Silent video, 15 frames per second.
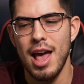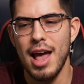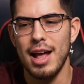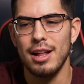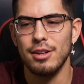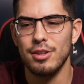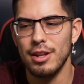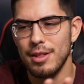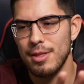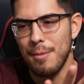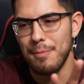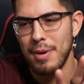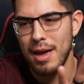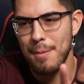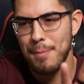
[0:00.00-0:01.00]
And the
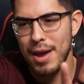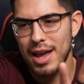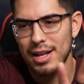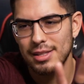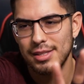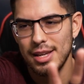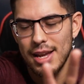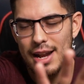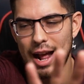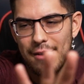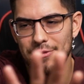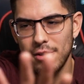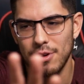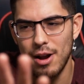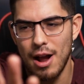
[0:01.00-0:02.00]
it pans in
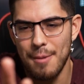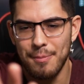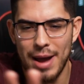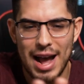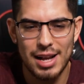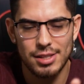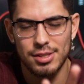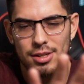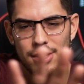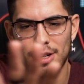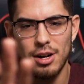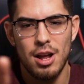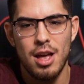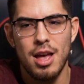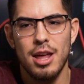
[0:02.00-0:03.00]
after I uh, pass
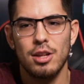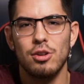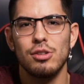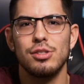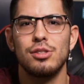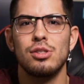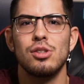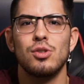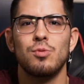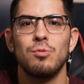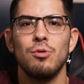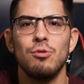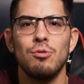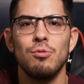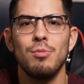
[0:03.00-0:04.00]
her and it goes into this
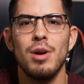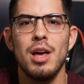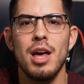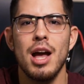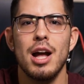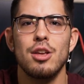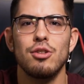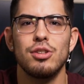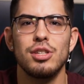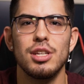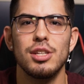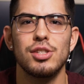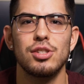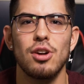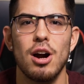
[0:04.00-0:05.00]
room and you
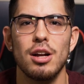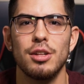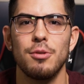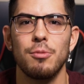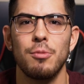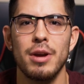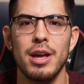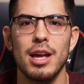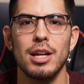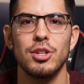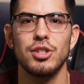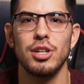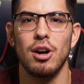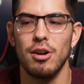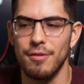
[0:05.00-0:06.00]
see Scarlet
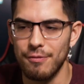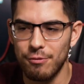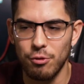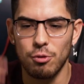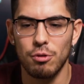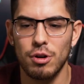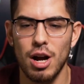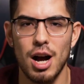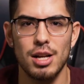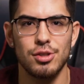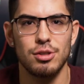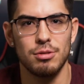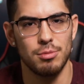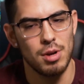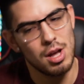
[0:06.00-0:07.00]
Witch on full
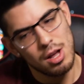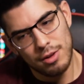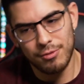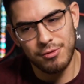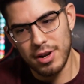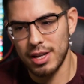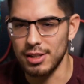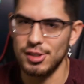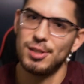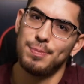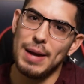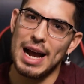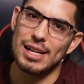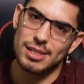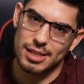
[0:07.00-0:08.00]
costume freaking
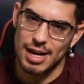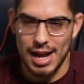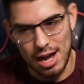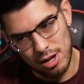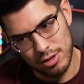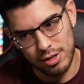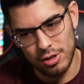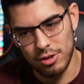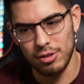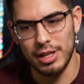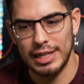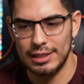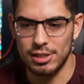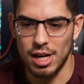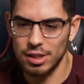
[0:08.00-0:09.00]
spazzing out, you know,
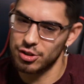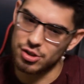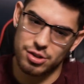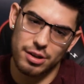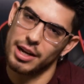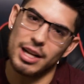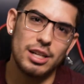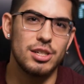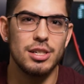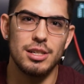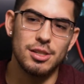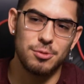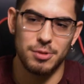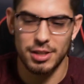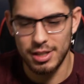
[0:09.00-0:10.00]
like Doctor Strange
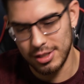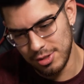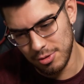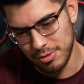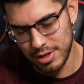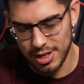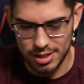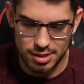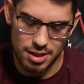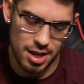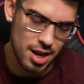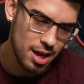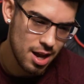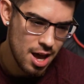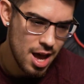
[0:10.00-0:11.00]
is when he's doing his
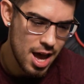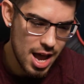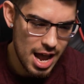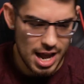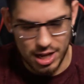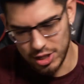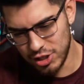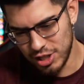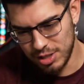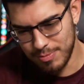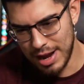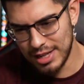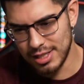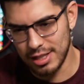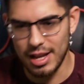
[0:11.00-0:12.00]
thing. And she's
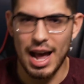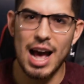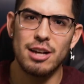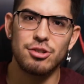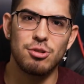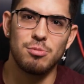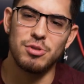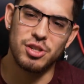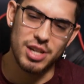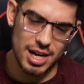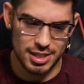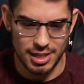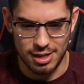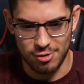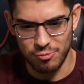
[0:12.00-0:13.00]
basically astral
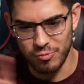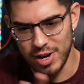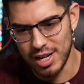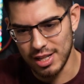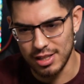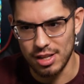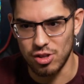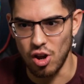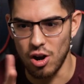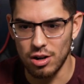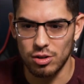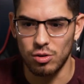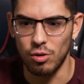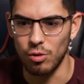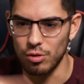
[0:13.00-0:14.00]
projecting and reading the
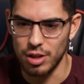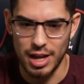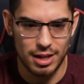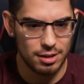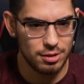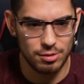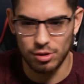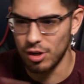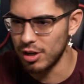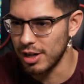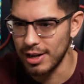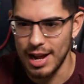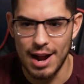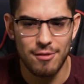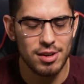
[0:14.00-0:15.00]
Darkhold, like
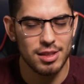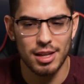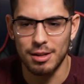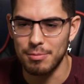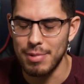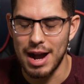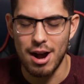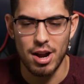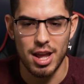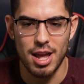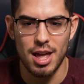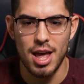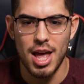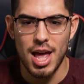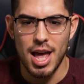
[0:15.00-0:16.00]
learning everything about
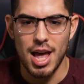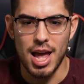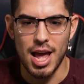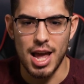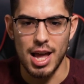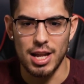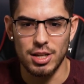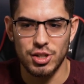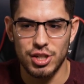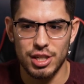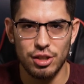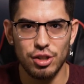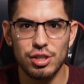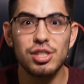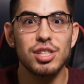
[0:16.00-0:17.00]
it and she
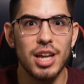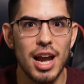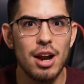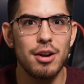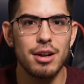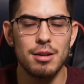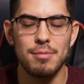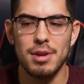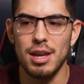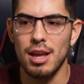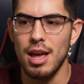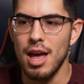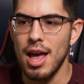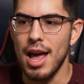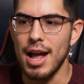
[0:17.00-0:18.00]
looks scary to
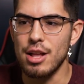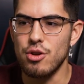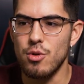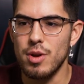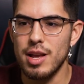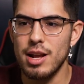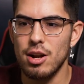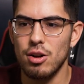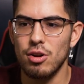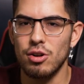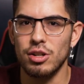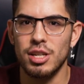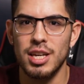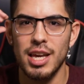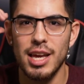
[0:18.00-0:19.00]
me and you hear
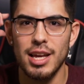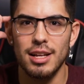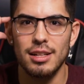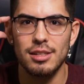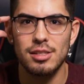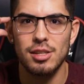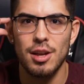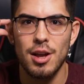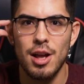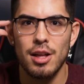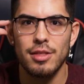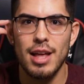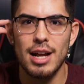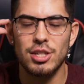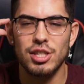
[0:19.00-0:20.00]
her kids
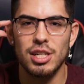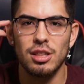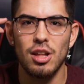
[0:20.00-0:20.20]
that she